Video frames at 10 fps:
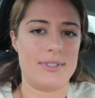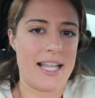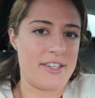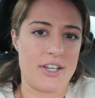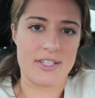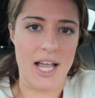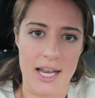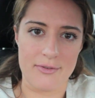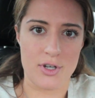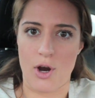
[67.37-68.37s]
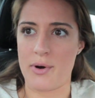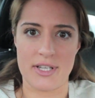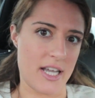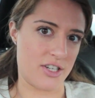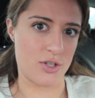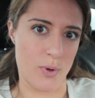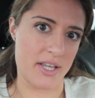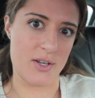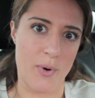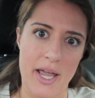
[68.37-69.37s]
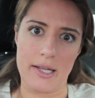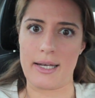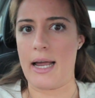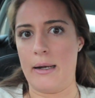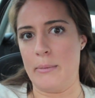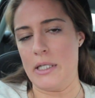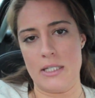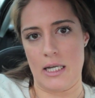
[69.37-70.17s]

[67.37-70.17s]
That's a good sign. If she already said she's willing to wait, it kind of means